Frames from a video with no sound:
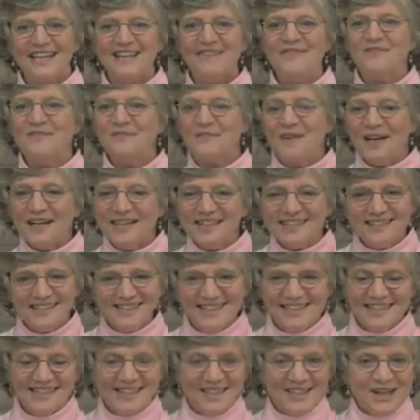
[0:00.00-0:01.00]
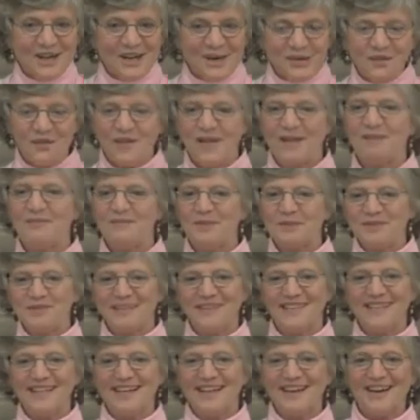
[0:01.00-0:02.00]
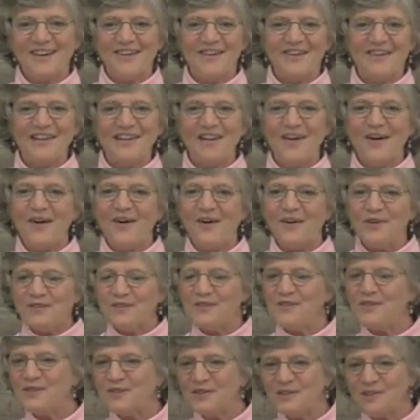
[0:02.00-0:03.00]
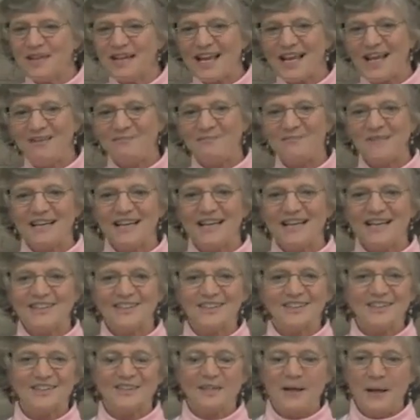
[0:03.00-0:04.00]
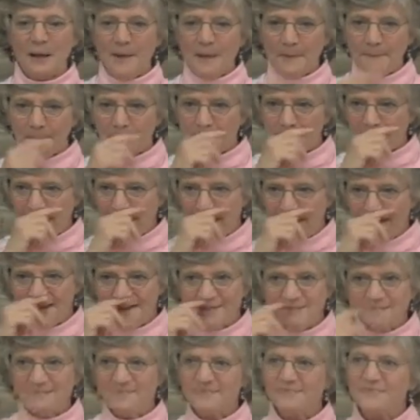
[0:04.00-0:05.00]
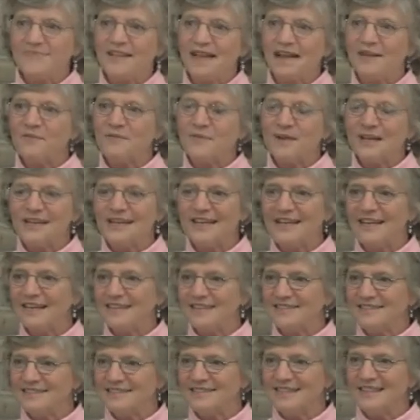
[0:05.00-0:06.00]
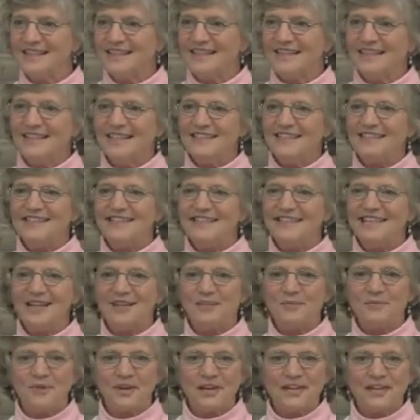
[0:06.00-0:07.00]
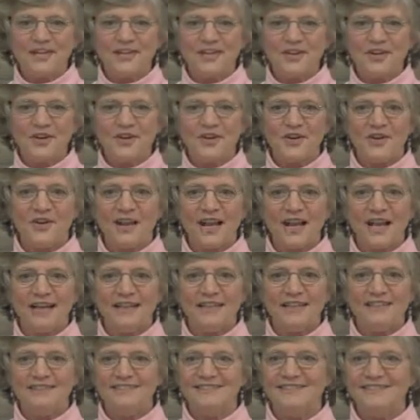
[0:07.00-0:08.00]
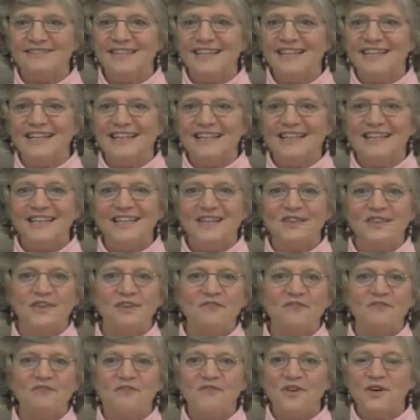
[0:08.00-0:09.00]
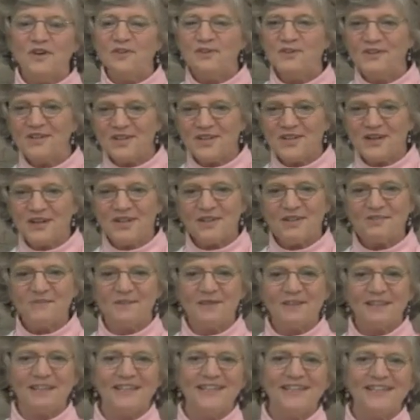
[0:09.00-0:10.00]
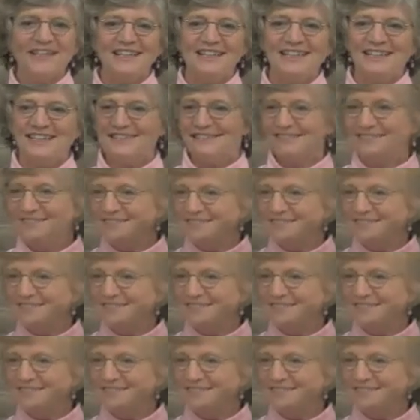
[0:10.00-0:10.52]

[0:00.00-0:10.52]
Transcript: It was incredible, you know, and the whole school came together that weekend, celebrated her, and, you know, the phone started ringing. And